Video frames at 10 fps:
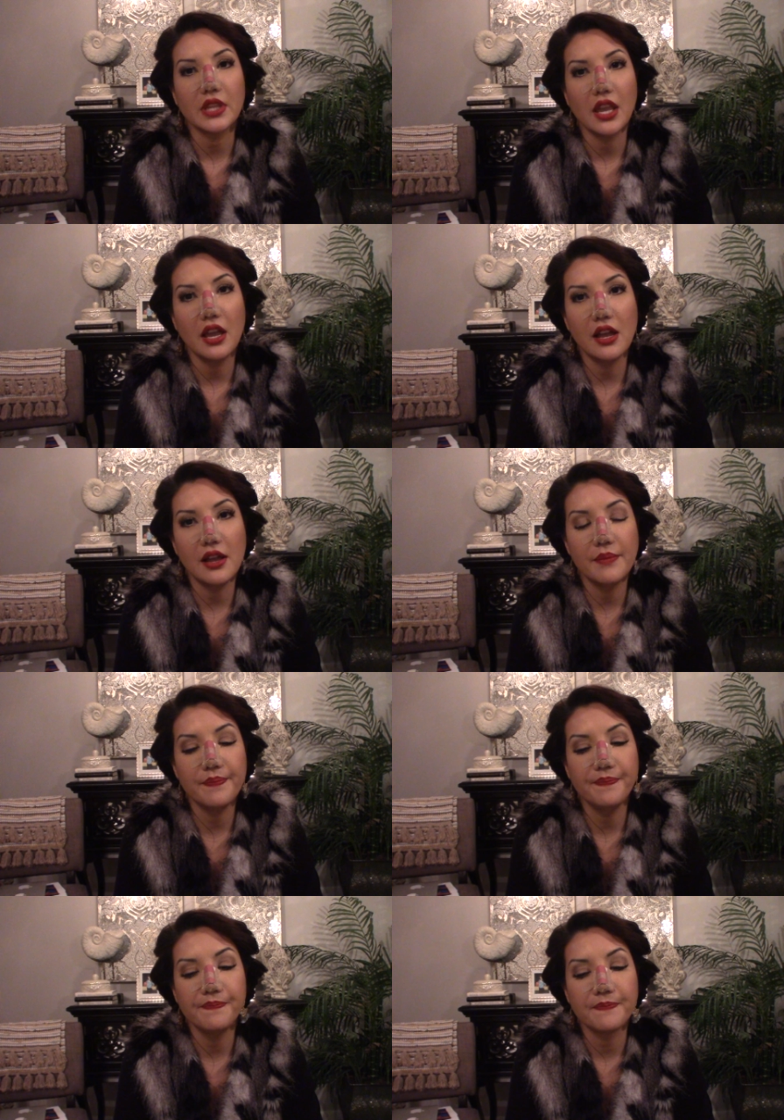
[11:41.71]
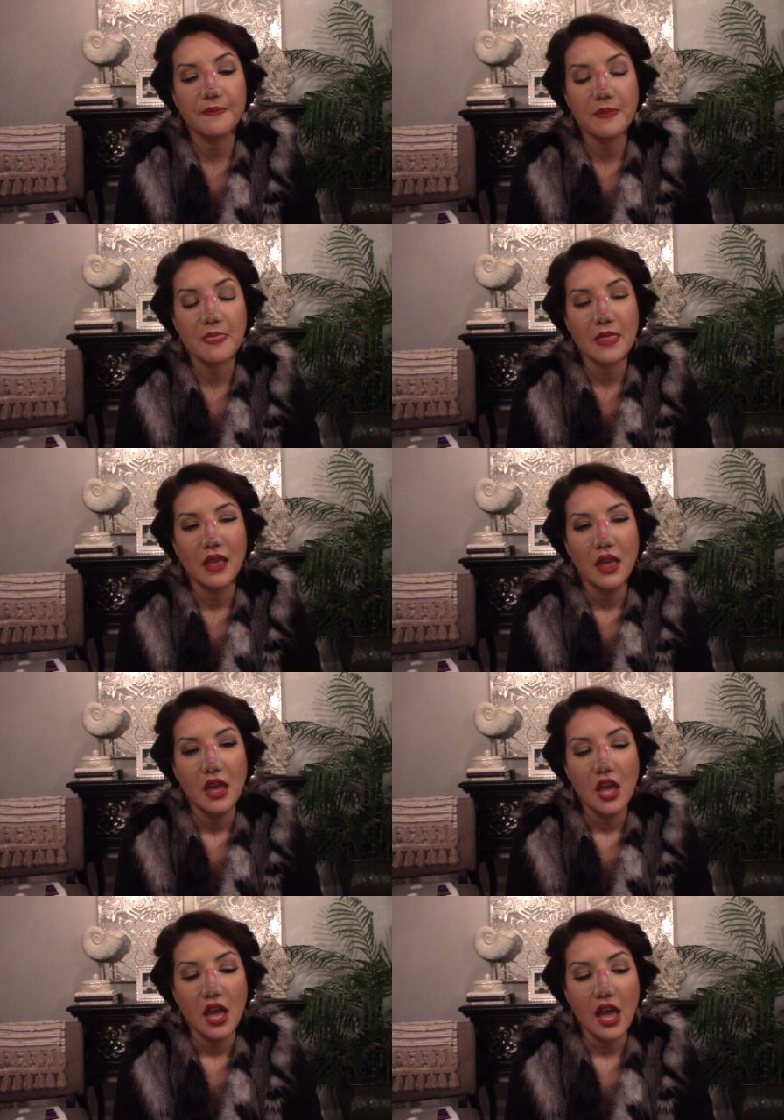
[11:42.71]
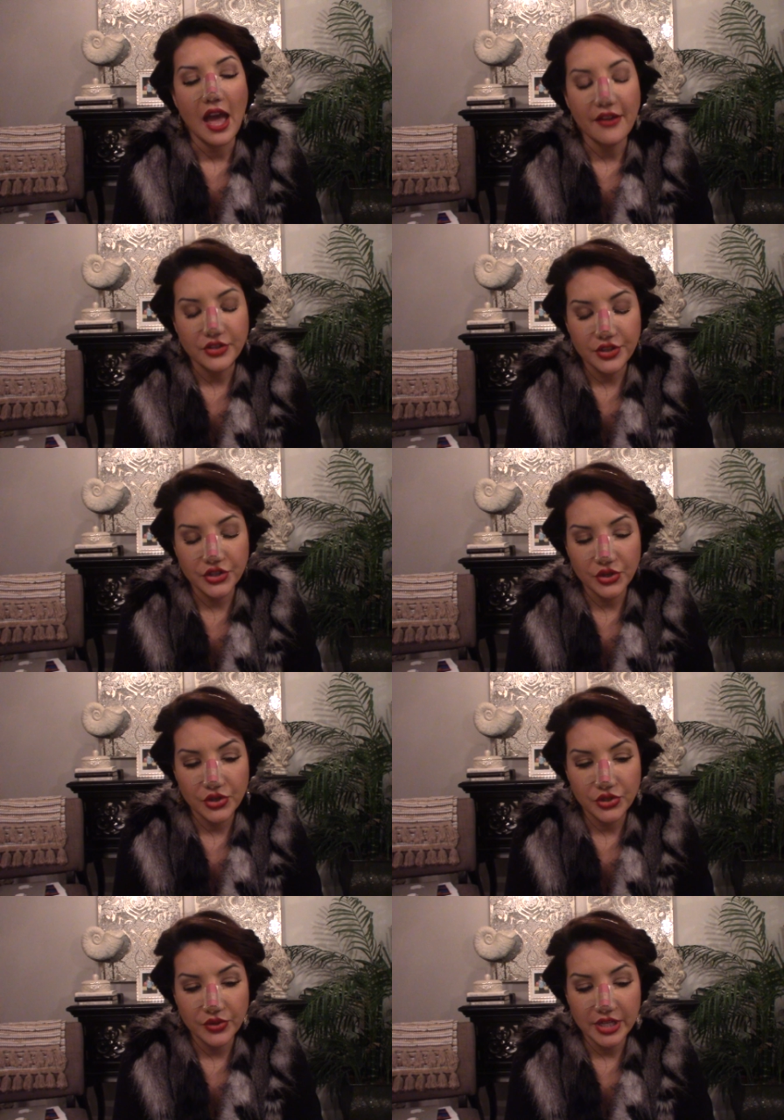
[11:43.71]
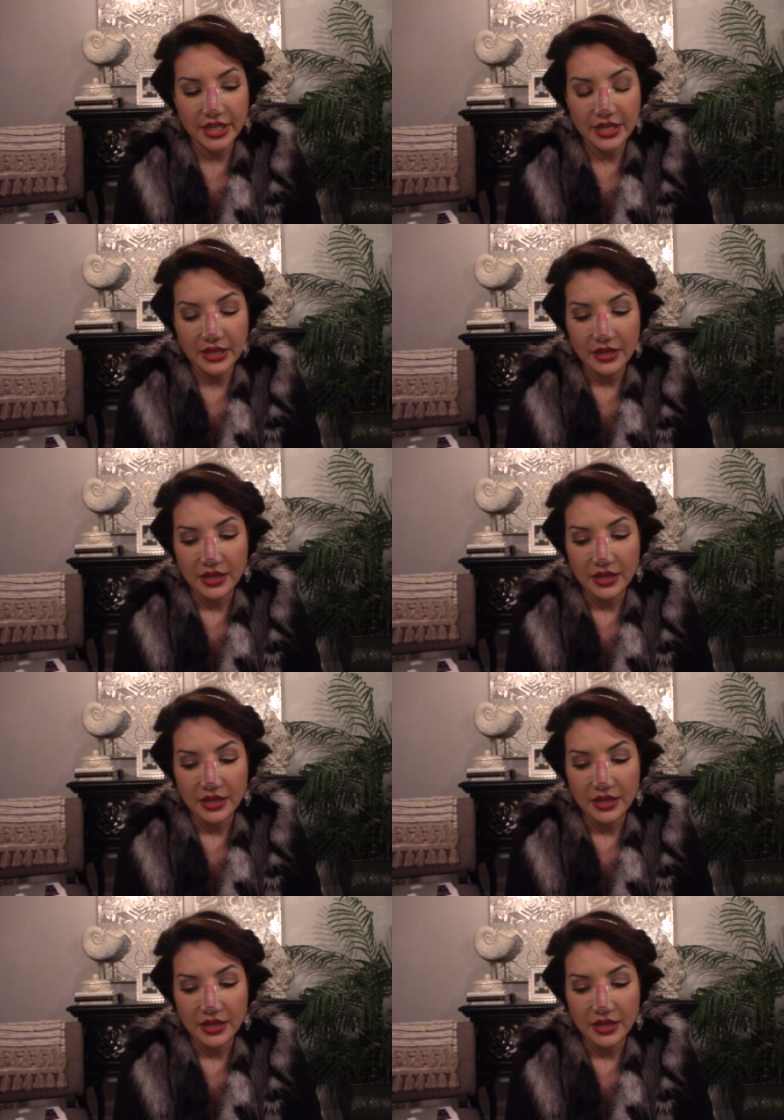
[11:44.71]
after the surgery,